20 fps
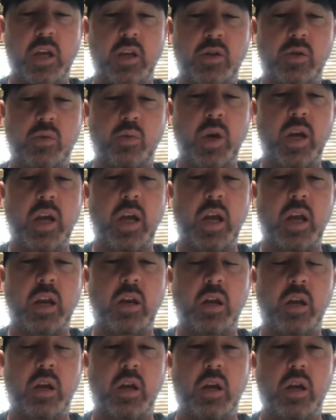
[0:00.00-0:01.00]
We had
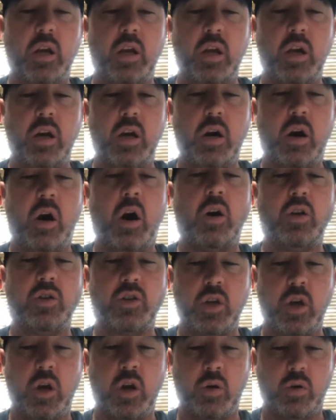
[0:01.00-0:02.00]

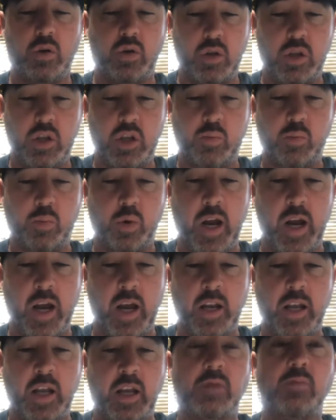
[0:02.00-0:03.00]
also
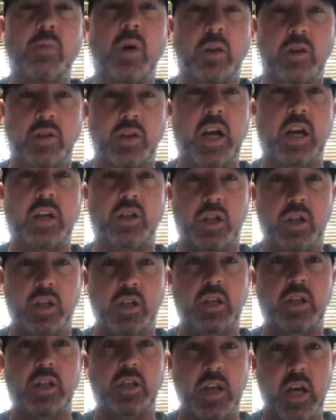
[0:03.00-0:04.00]
spread his mother's ashes
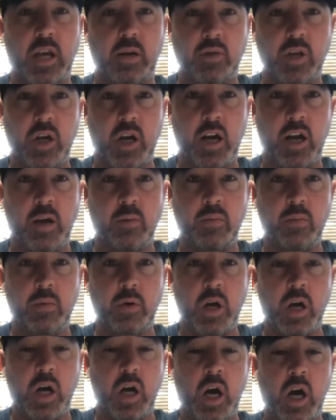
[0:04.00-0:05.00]
at the same time
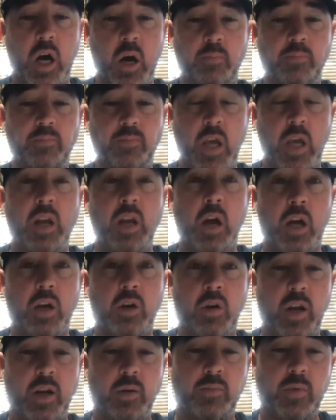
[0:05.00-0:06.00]
in
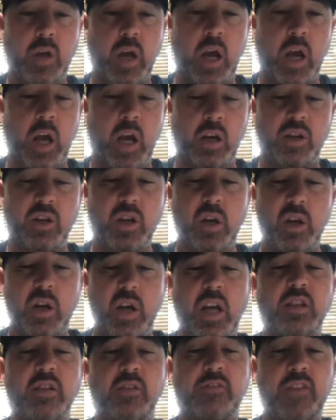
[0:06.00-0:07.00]
Hungary. And
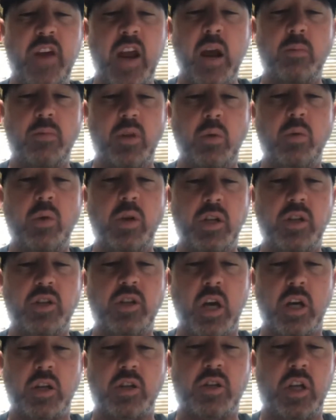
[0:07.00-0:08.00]
as a family, we
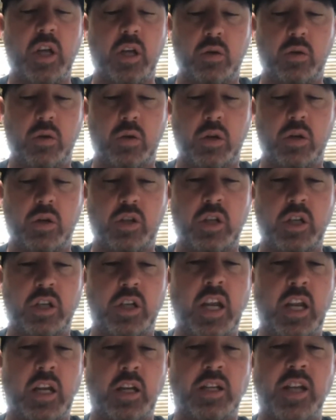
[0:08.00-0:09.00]
discussed it
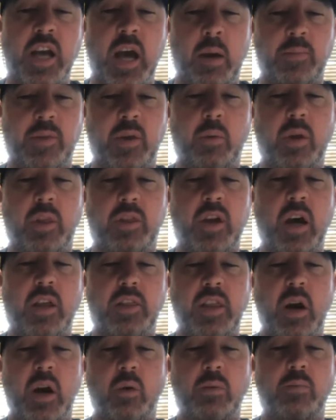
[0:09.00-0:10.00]
in depth that we thought
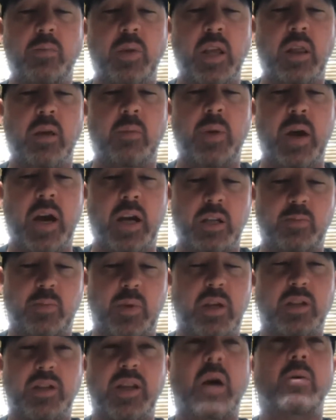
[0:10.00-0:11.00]
that would be the best
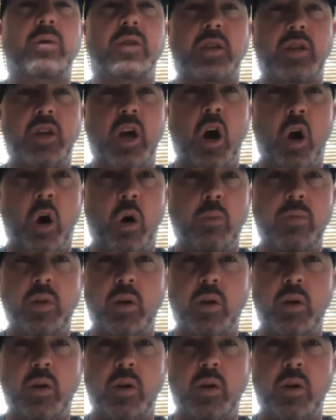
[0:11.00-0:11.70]
because that was his home.